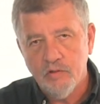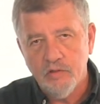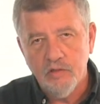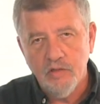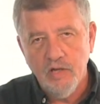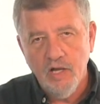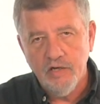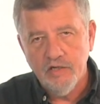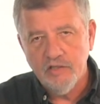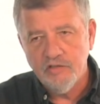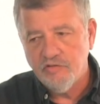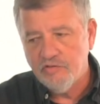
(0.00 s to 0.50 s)

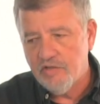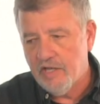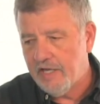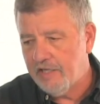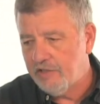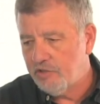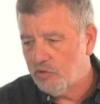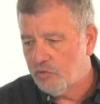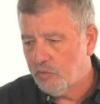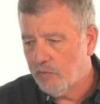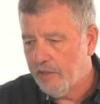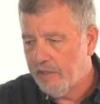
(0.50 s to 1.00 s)
not
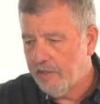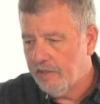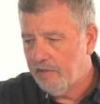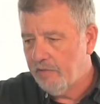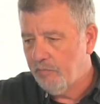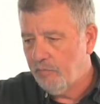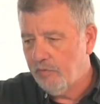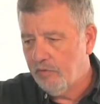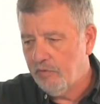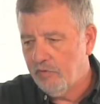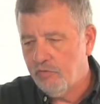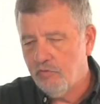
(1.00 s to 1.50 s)

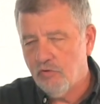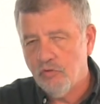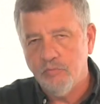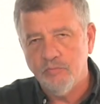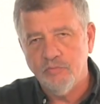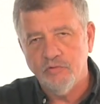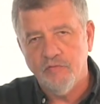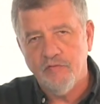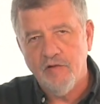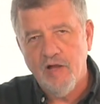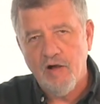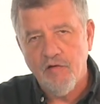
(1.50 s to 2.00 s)
exaggerated in
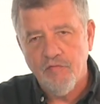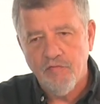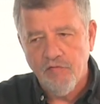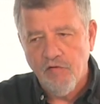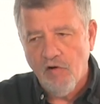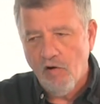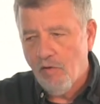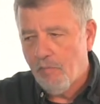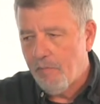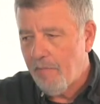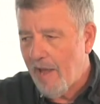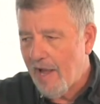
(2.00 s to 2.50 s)
terms of how
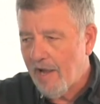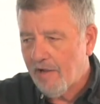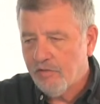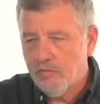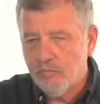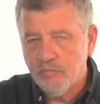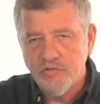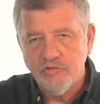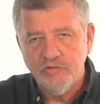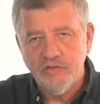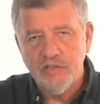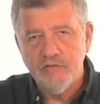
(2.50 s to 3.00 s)
far back the
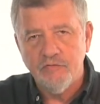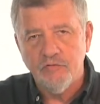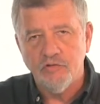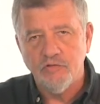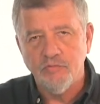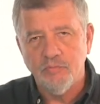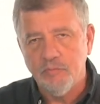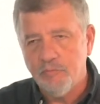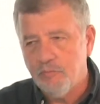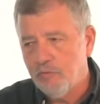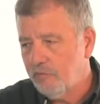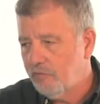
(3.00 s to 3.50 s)
receiver has
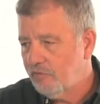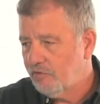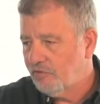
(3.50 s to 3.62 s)
been moved.